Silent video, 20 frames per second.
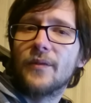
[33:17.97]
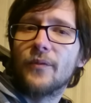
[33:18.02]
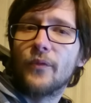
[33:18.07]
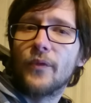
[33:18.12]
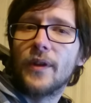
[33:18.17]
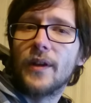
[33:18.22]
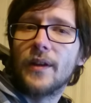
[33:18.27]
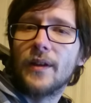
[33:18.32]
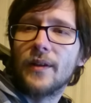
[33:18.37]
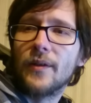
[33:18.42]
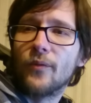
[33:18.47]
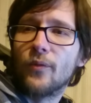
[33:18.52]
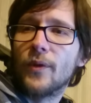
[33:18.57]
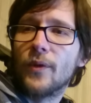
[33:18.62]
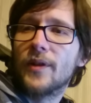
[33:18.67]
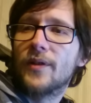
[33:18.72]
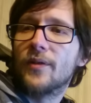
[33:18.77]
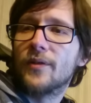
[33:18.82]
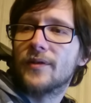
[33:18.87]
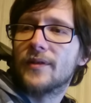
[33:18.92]
in
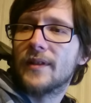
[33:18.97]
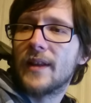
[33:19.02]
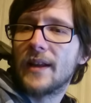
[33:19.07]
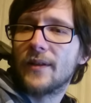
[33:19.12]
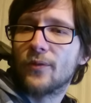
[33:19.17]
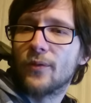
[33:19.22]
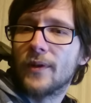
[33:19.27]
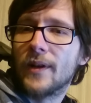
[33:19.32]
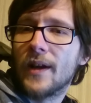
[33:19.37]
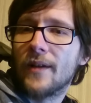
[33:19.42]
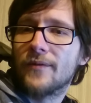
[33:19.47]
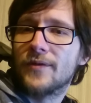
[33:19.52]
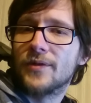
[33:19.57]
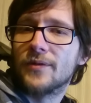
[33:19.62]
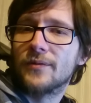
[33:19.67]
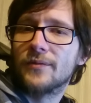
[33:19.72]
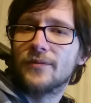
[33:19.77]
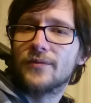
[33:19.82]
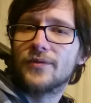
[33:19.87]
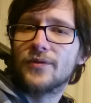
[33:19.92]
in resource that we
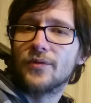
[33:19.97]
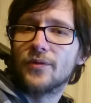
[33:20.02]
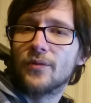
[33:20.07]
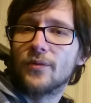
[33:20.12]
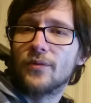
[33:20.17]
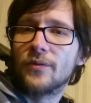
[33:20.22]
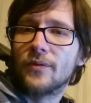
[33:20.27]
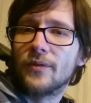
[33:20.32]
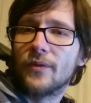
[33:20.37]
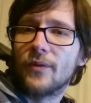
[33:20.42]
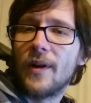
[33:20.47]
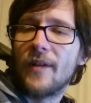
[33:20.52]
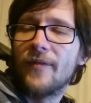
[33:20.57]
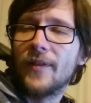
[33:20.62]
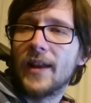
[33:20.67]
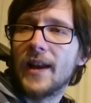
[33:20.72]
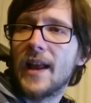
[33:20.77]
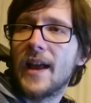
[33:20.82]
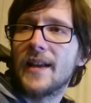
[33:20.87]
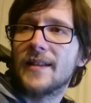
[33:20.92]
have to to do
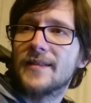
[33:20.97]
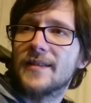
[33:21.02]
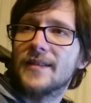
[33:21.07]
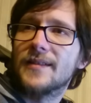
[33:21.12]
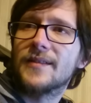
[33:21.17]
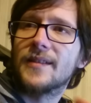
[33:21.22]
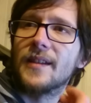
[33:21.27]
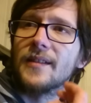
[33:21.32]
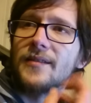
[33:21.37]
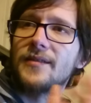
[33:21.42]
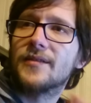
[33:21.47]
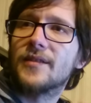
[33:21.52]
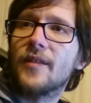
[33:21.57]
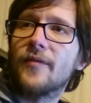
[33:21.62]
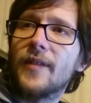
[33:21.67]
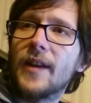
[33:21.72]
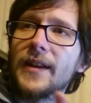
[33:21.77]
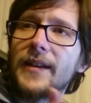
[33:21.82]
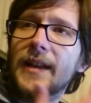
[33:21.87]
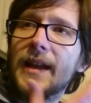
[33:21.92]
graphical assets and
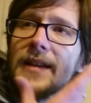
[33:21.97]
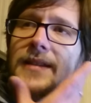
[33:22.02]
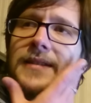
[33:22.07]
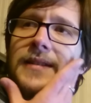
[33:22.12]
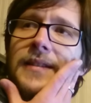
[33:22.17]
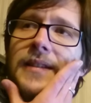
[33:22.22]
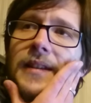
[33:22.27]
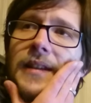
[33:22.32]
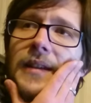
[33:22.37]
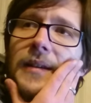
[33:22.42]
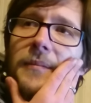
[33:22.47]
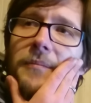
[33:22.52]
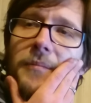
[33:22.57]
stuff like that